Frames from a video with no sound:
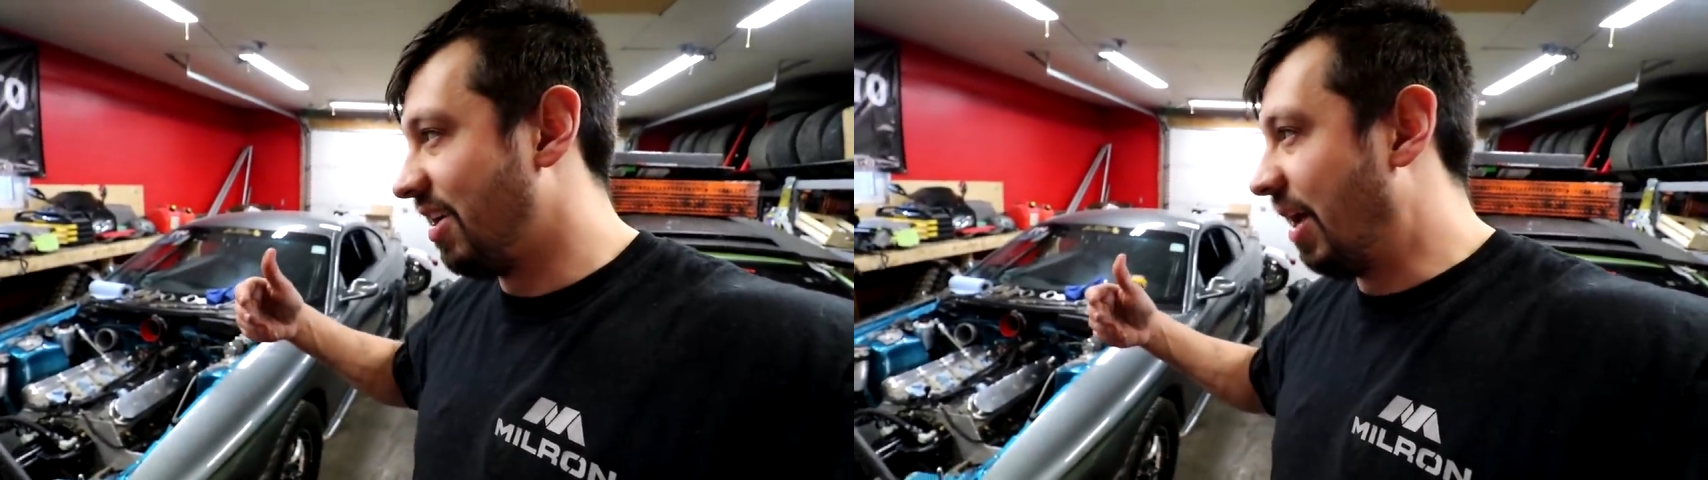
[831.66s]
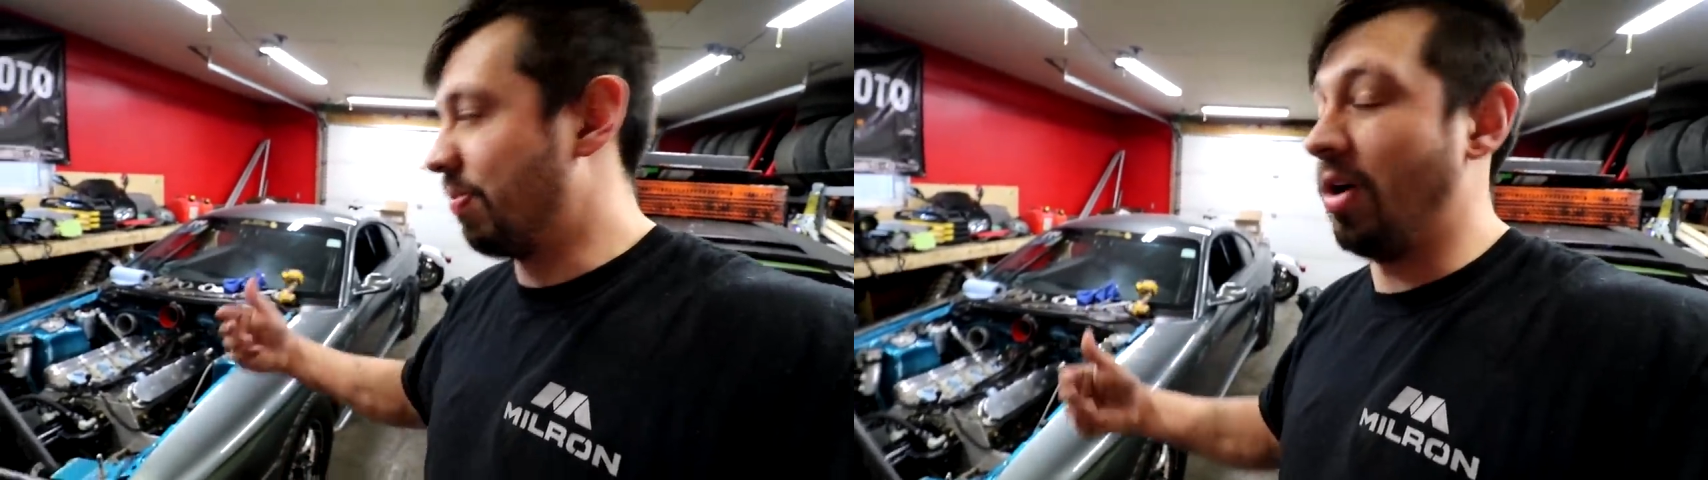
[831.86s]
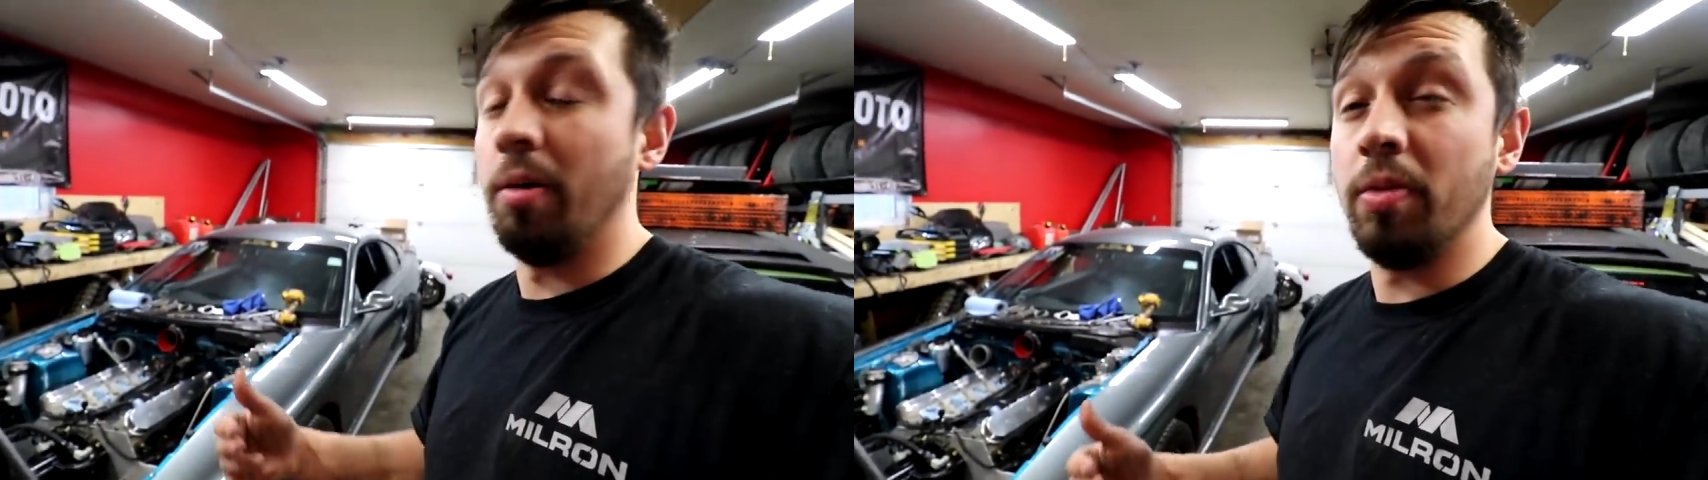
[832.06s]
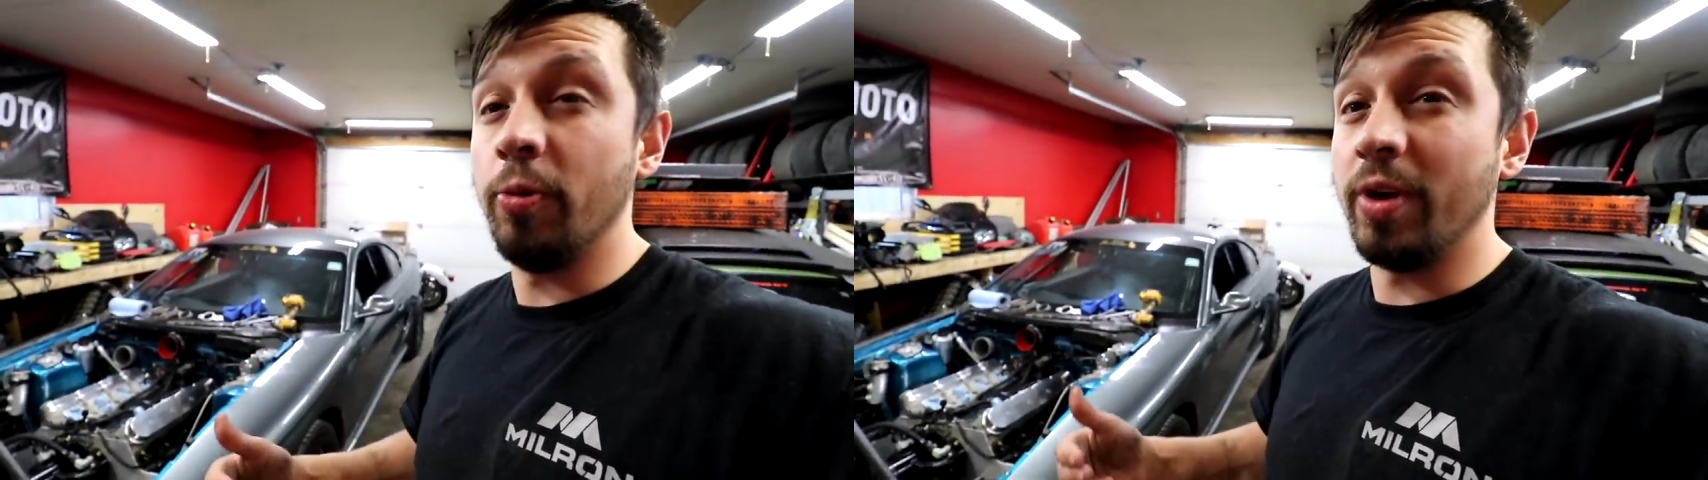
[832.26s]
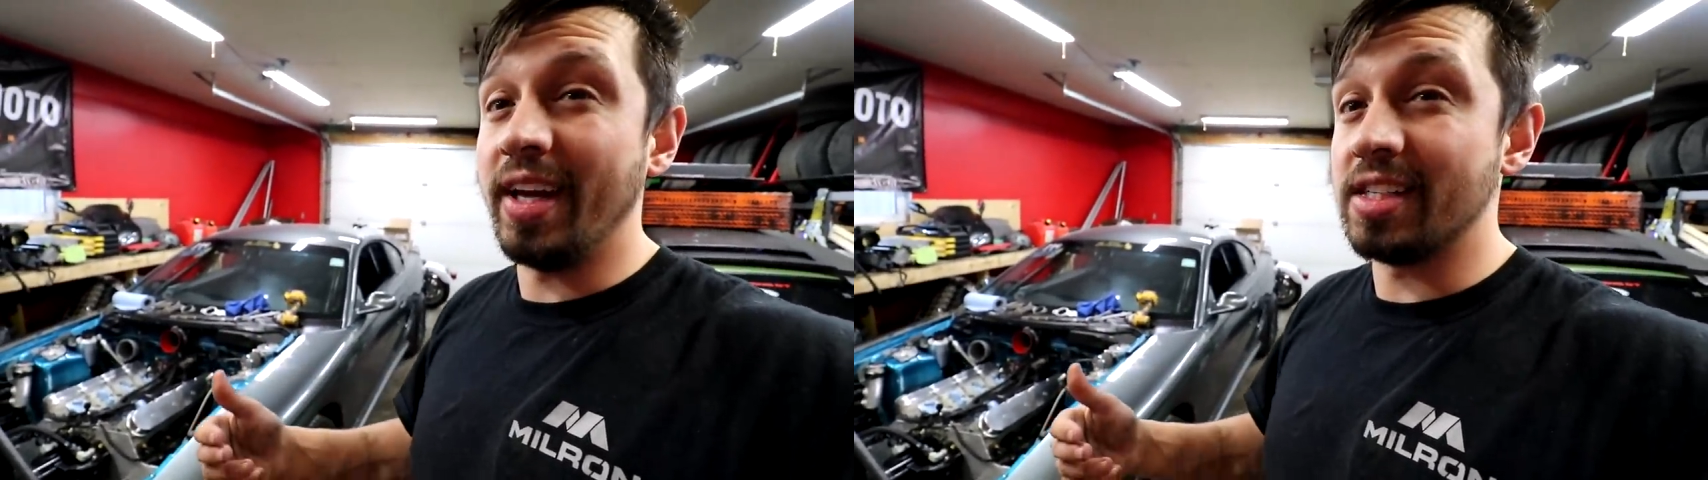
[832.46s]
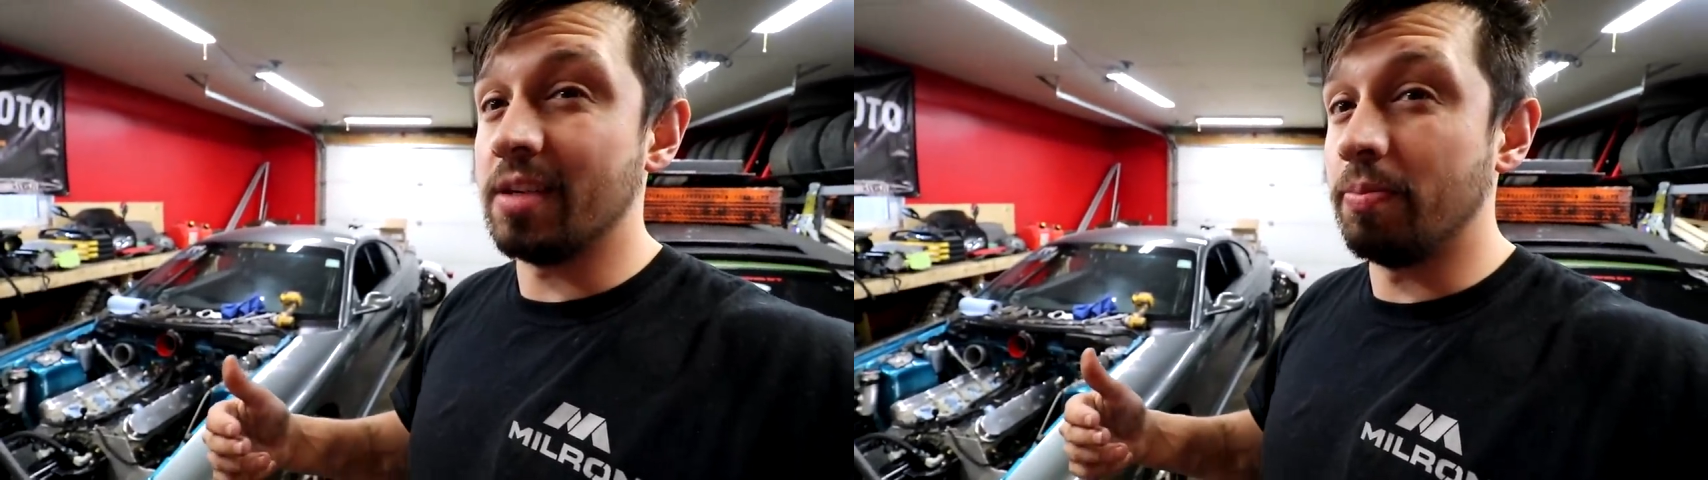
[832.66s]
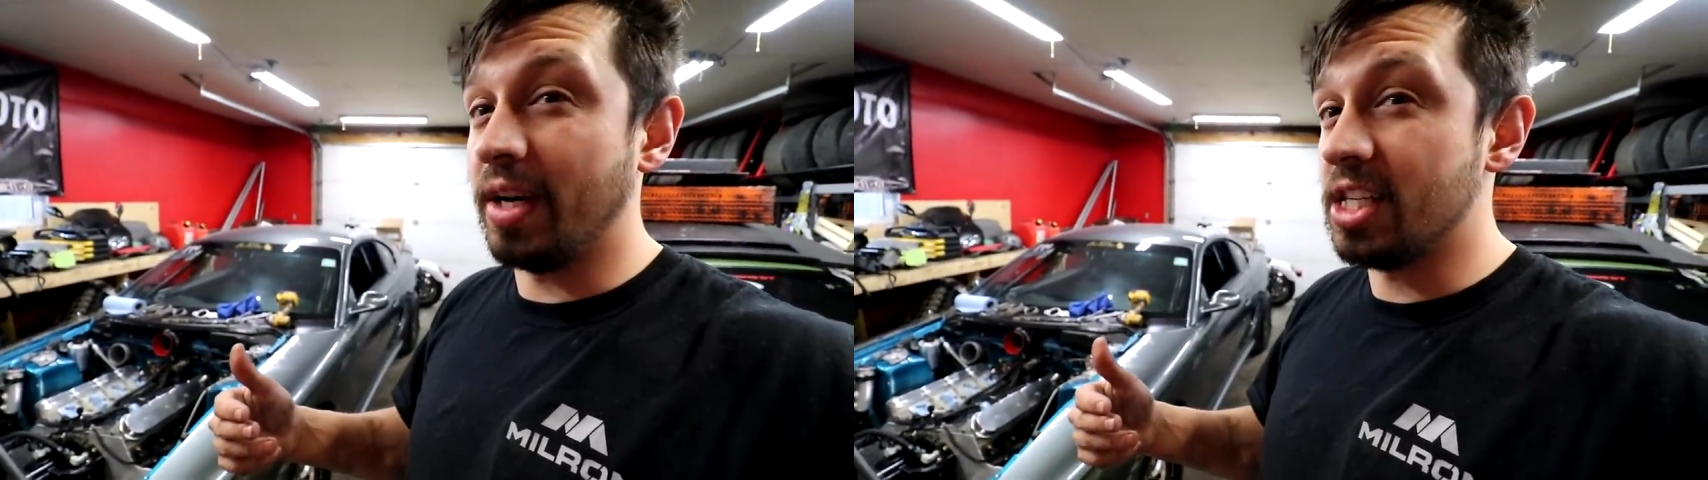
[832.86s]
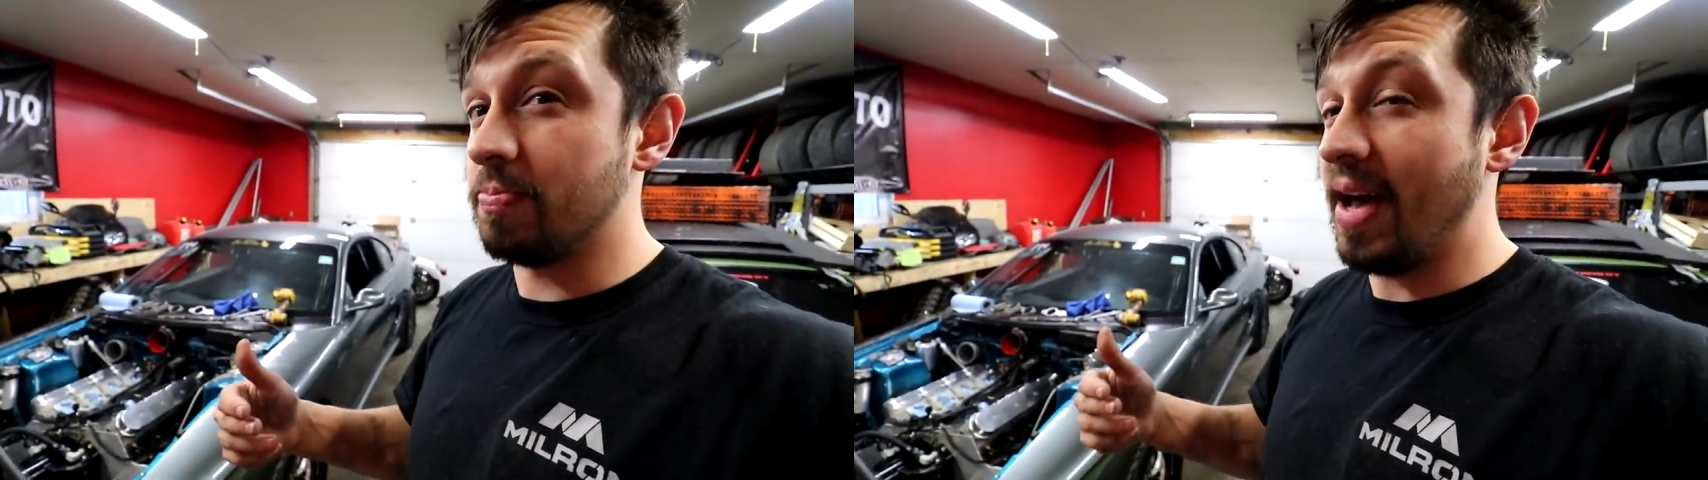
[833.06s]
I probably would get some
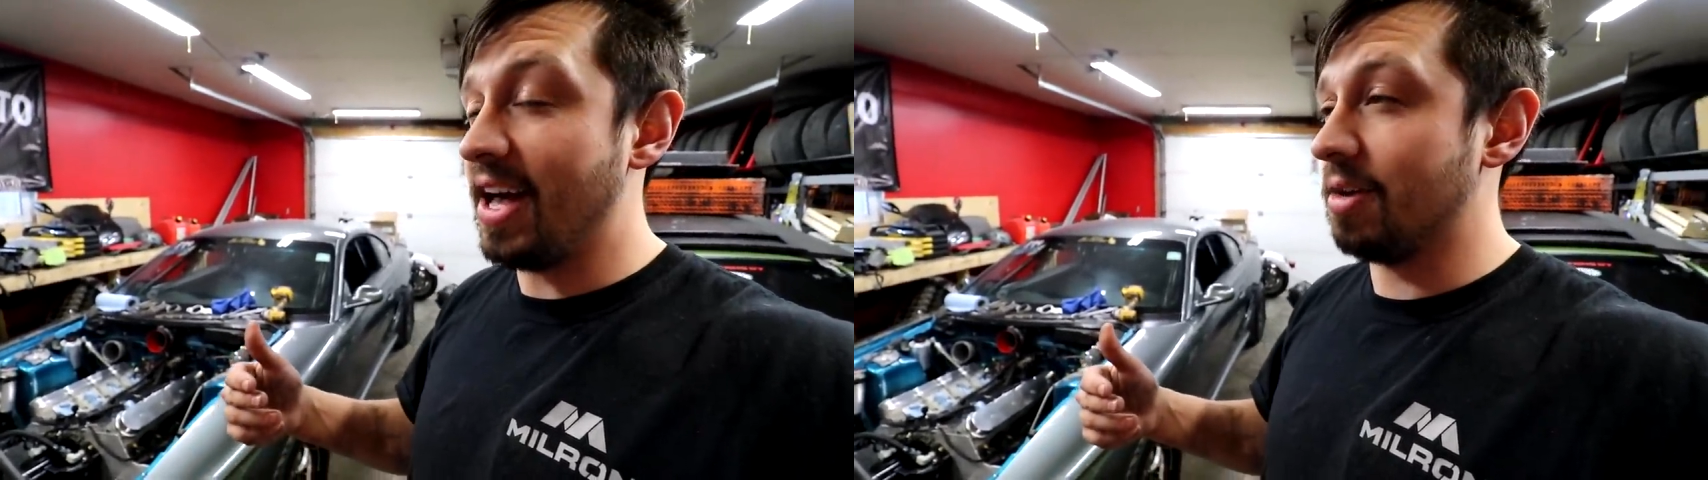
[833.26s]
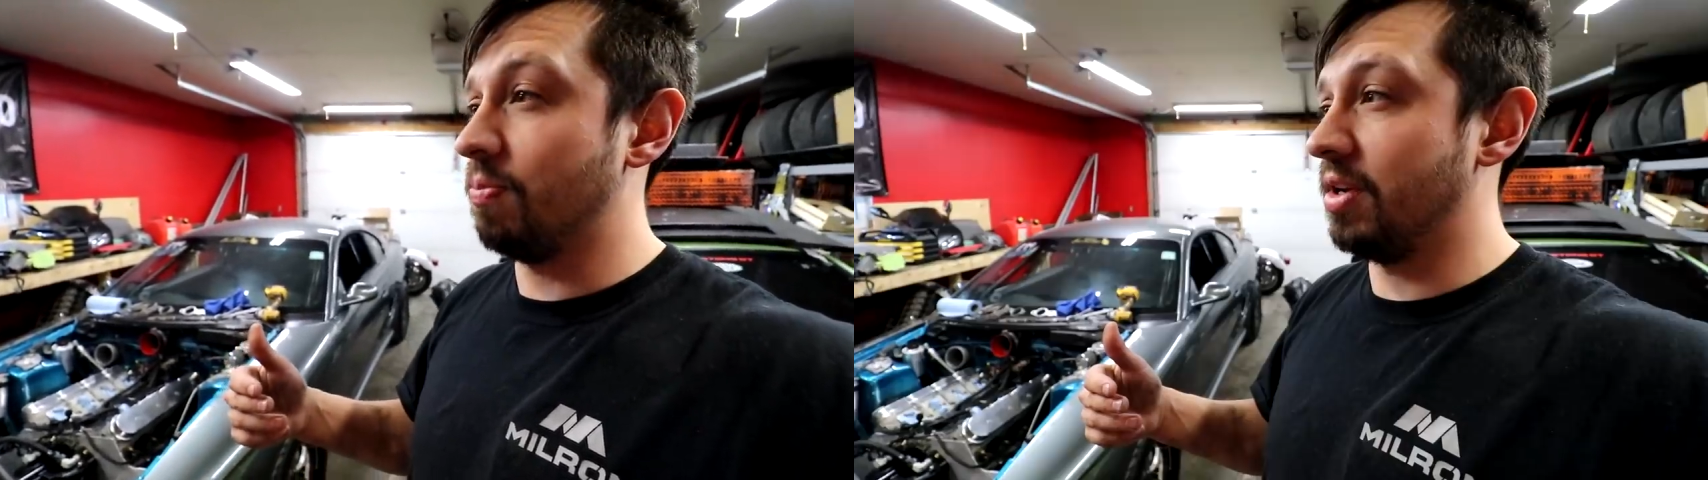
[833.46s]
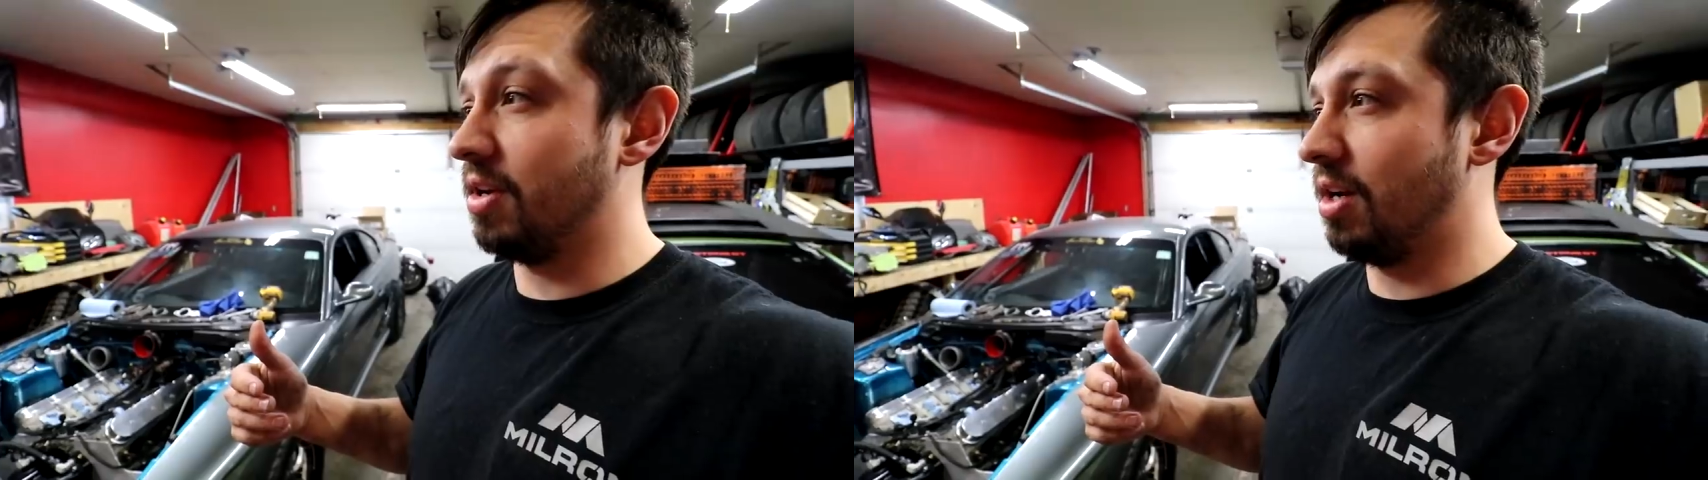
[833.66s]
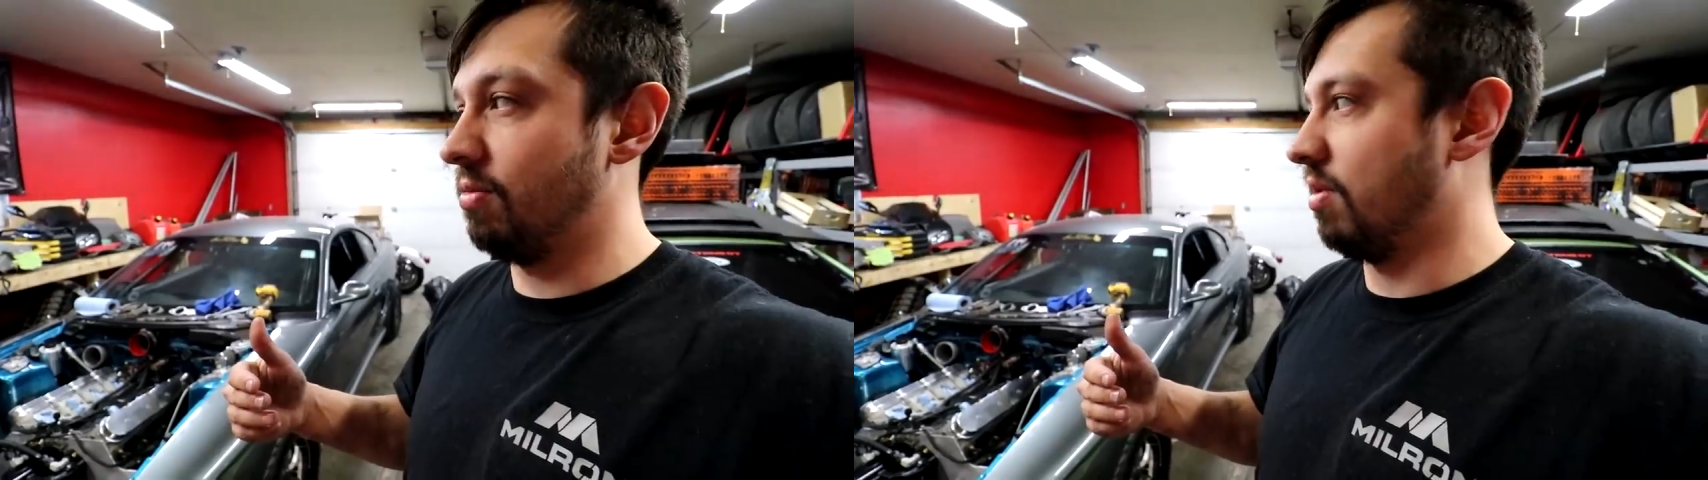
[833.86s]
bites back, but